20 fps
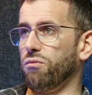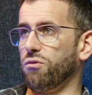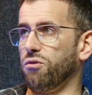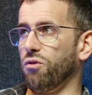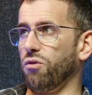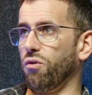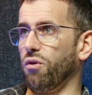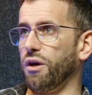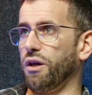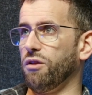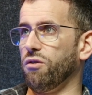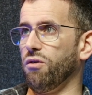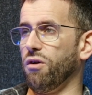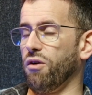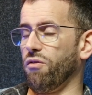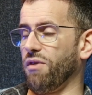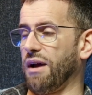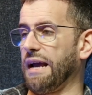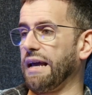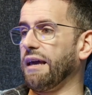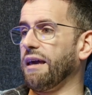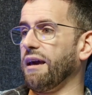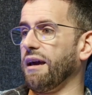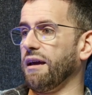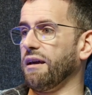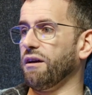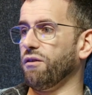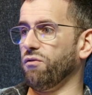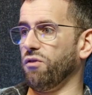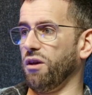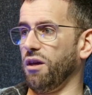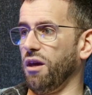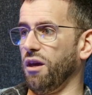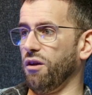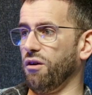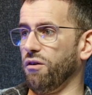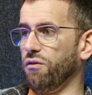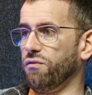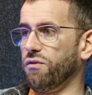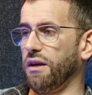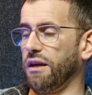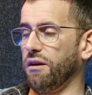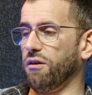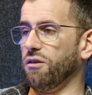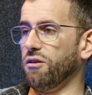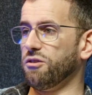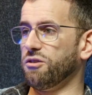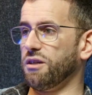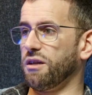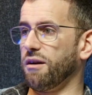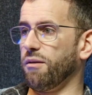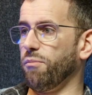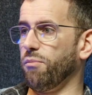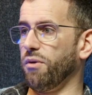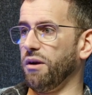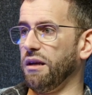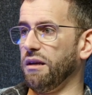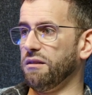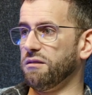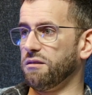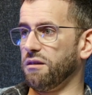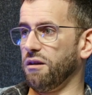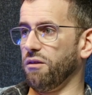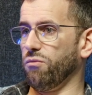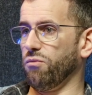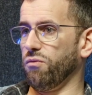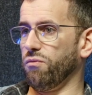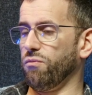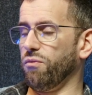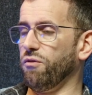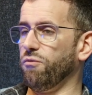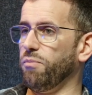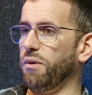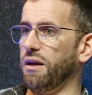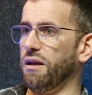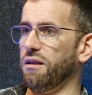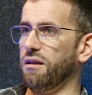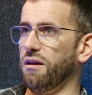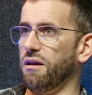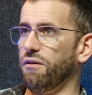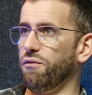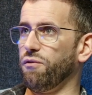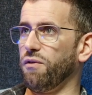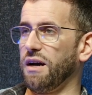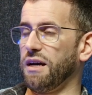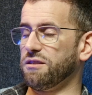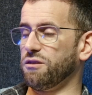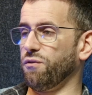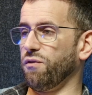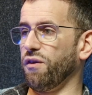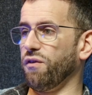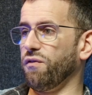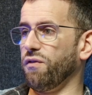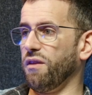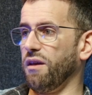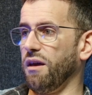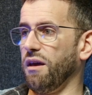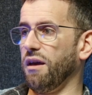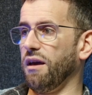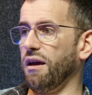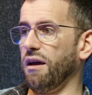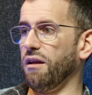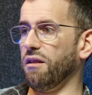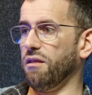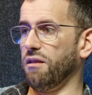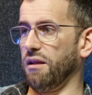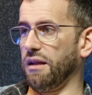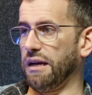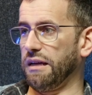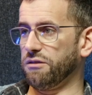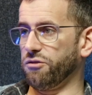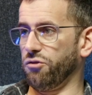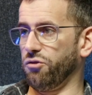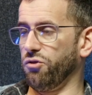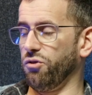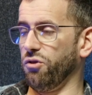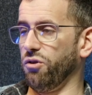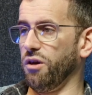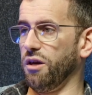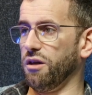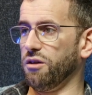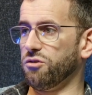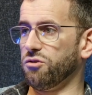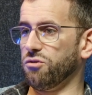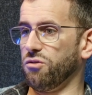Deloitte do a ranking every year of technology companies, and we've been in the Fast 50 the last 2 years.